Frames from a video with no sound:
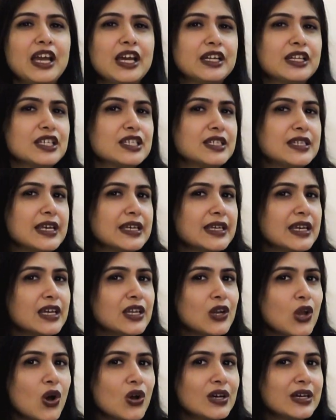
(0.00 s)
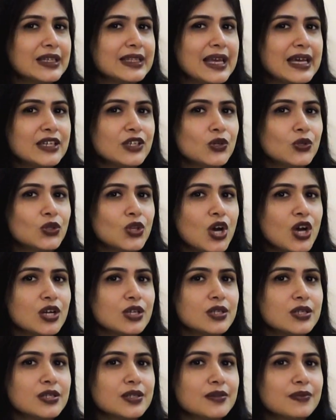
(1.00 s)
It is taking longer than you
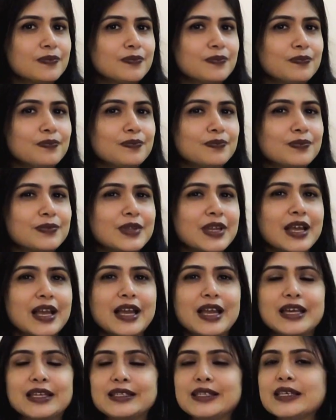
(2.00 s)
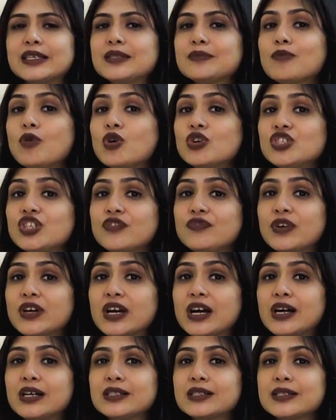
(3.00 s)
thought. It is more
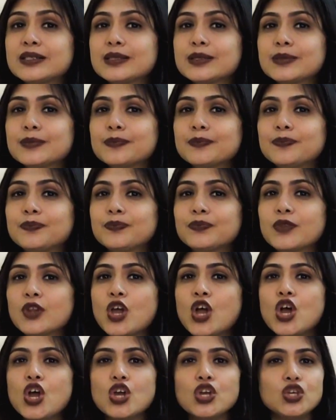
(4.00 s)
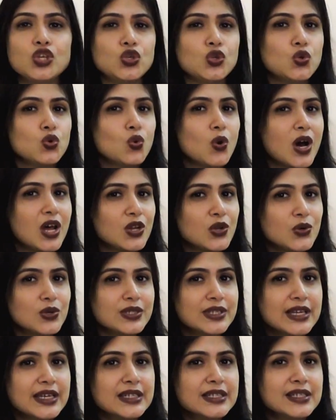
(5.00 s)
difficult. You are
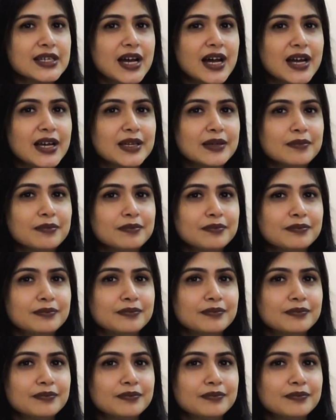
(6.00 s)
losing time.